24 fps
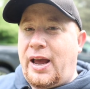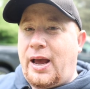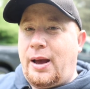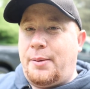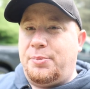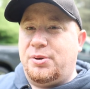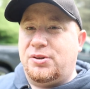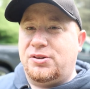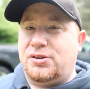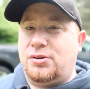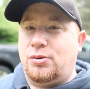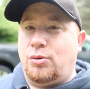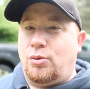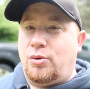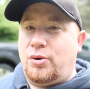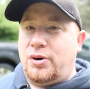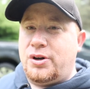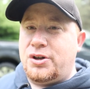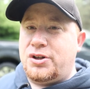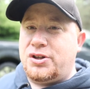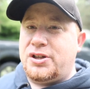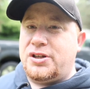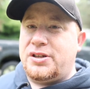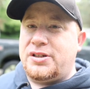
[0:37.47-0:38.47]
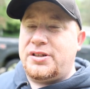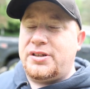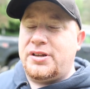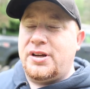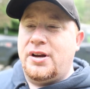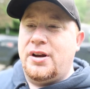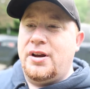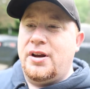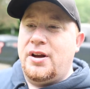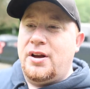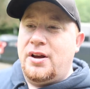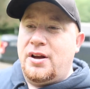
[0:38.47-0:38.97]
apples to oranges,
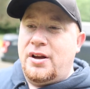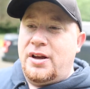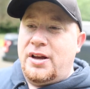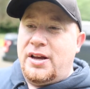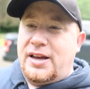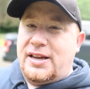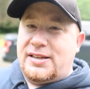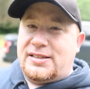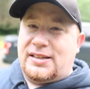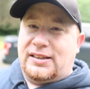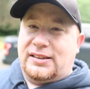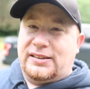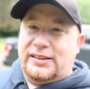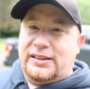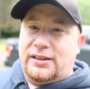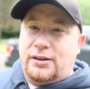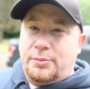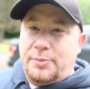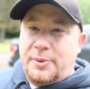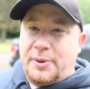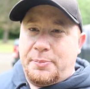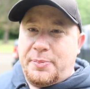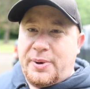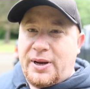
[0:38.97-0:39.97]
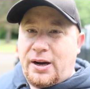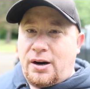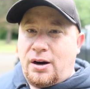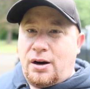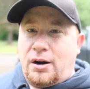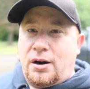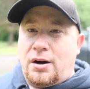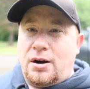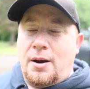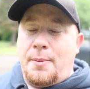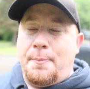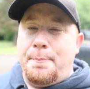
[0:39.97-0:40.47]
it's a little bit
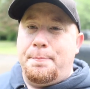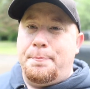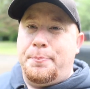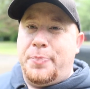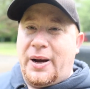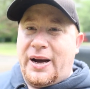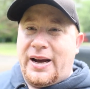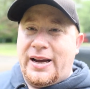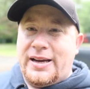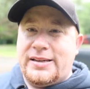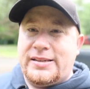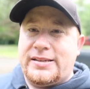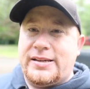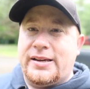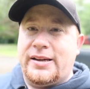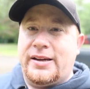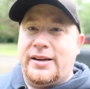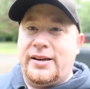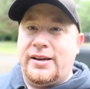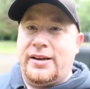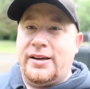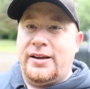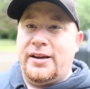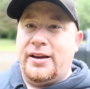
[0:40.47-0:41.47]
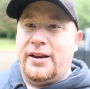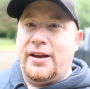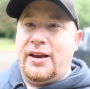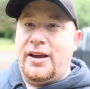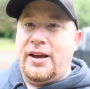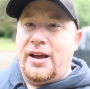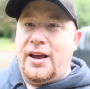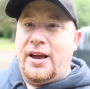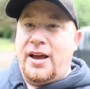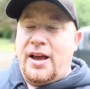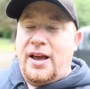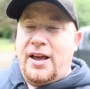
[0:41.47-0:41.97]
bigger, but
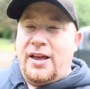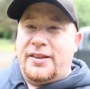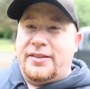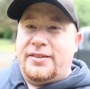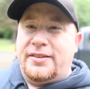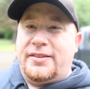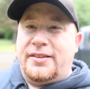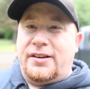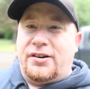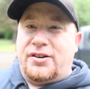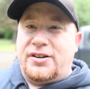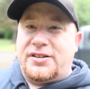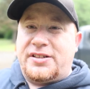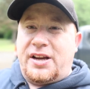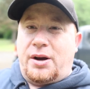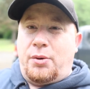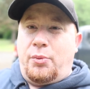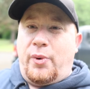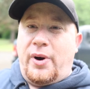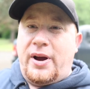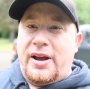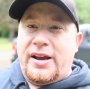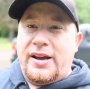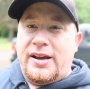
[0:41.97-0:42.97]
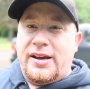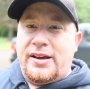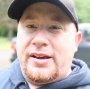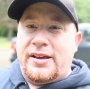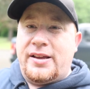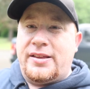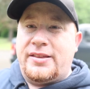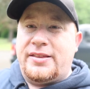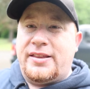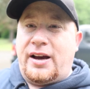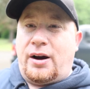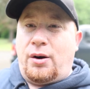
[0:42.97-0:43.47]
there is a way
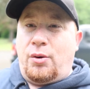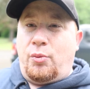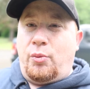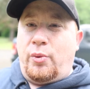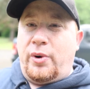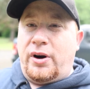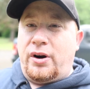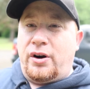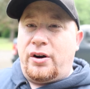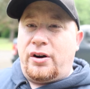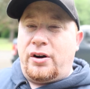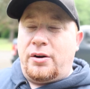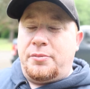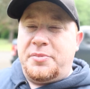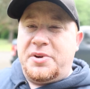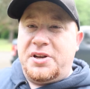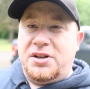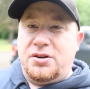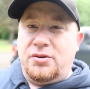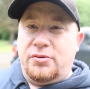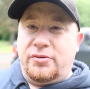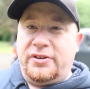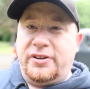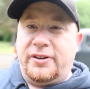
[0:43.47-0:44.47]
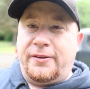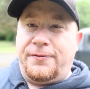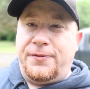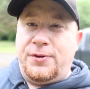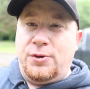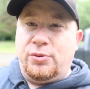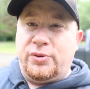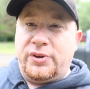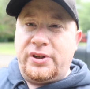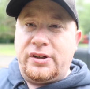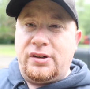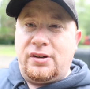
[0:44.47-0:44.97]
that we're gonna be doing the
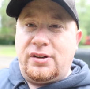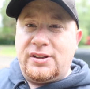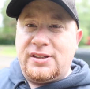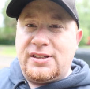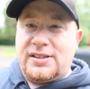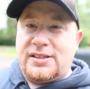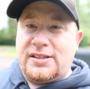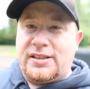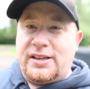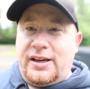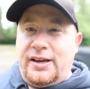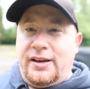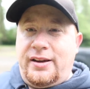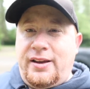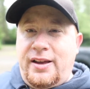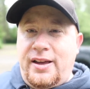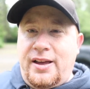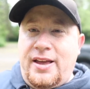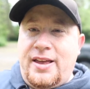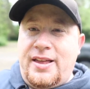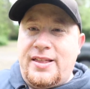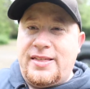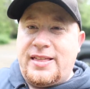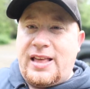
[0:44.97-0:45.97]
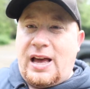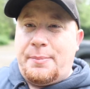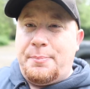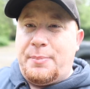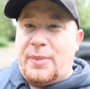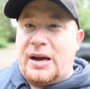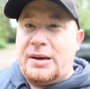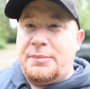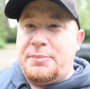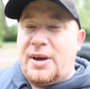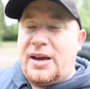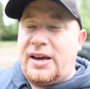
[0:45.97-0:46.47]
fueling on this thing that
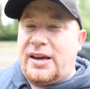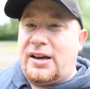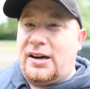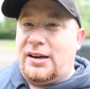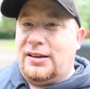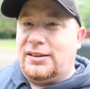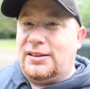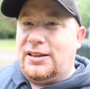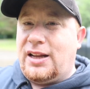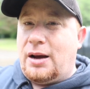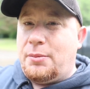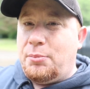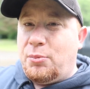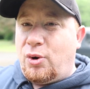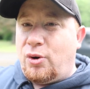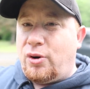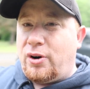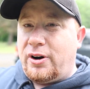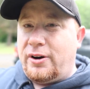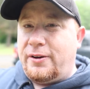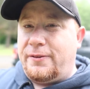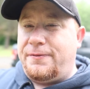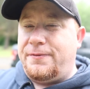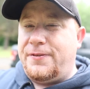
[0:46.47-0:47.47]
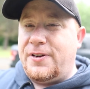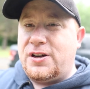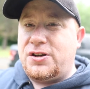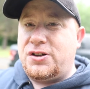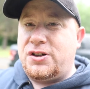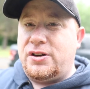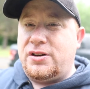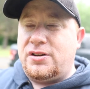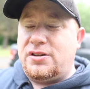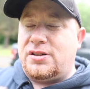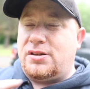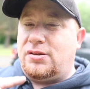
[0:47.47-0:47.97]
might make it a lot more
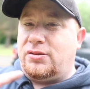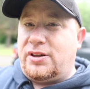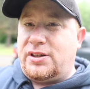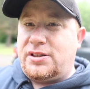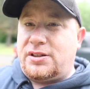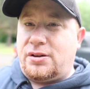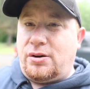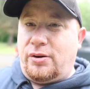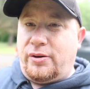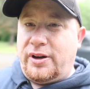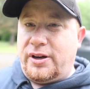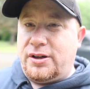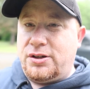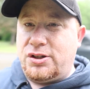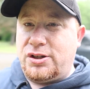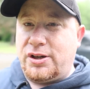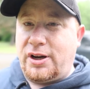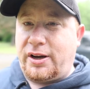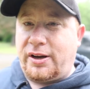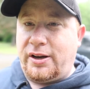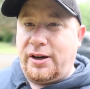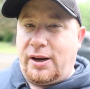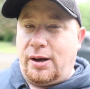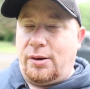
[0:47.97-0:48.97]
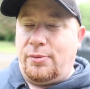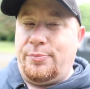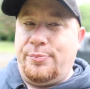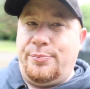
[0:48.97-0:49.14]
efficient. So let's go ahead and check it out.